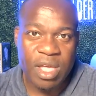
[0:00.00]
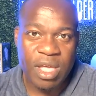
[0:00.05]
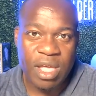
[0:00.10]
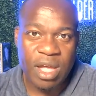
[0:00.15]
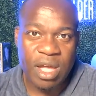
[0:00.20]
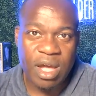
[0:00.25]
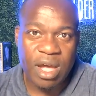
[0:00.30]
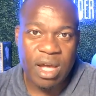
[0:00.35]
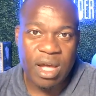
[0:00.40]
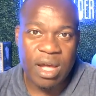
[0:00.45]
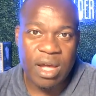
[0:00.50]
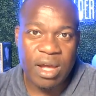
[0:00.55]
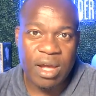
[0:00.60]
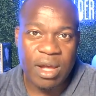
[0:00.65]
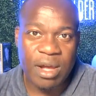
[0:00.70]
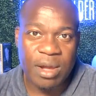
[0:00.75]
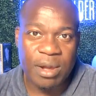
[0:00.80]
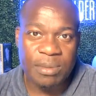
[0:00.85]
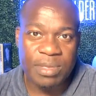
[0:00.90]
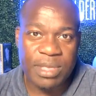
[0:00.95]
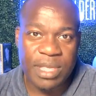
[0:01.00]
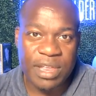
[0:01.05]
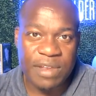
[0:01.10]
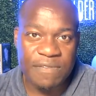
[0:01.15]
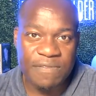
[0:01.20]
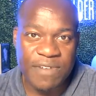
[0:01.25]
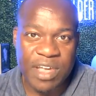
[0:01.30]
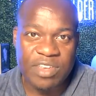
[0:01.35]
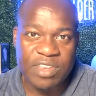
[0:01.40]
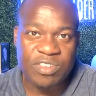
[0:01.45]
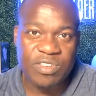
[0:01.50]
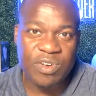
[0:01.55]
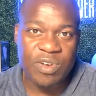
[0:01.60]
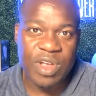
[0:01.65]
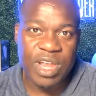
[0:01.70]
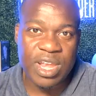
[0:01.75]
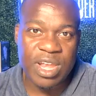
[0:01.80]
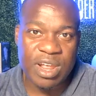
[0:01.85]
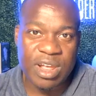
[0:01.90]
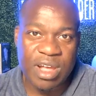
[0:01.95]
the investor
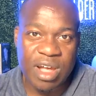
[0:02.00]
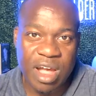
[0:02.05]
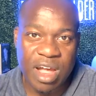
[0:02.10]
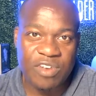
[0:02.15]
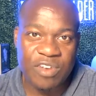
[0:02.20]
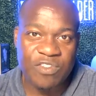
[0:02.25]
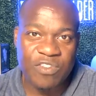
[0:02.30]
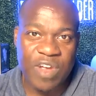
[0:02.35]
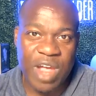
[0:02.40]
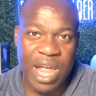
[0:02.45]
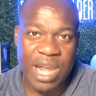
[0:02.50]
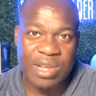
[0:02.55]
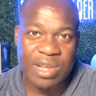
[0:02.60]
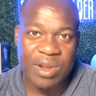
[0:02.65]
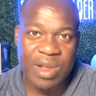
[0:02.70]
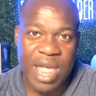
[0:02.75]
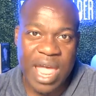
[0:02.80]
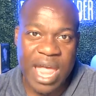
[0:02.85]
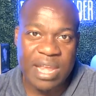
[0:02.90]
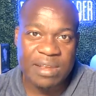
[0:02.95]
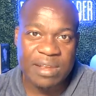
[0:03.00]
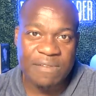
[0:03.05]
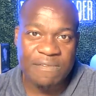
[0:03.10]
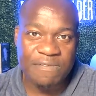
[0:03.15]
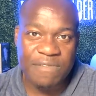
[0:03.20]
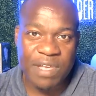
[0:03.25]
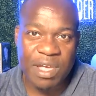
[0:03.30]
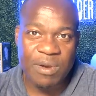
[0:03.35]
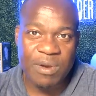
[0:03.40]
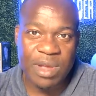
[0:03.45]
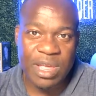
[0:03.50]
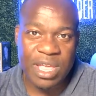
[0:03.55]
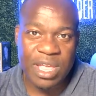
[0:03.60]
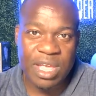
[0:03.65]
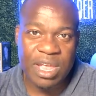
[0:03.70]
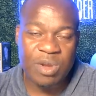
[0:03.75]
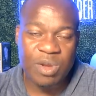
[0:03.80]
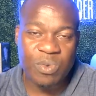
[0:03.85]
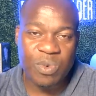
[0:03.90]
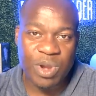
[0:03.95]
and the contractor at the very
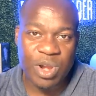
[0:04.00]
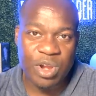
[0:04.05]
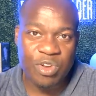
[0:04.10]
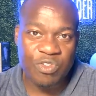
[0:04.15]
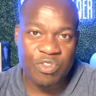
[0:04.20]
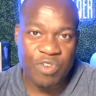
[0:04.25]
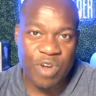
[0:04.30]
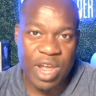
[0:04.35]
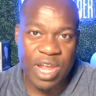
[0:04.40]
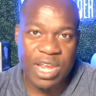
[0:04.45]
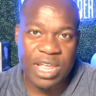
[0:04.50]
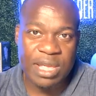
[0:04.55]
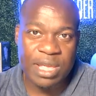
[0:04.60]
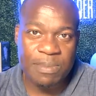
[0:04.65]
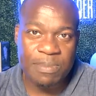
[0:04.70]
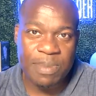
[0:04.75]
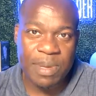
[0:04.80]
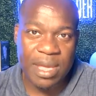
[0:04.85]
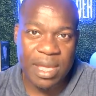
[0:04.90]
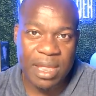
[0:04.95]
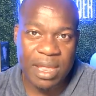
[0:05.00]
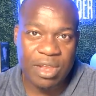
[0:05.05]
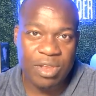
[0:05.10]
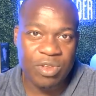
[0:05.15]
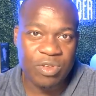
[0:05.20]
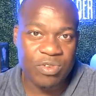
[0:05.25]
end when they're trying to get paid.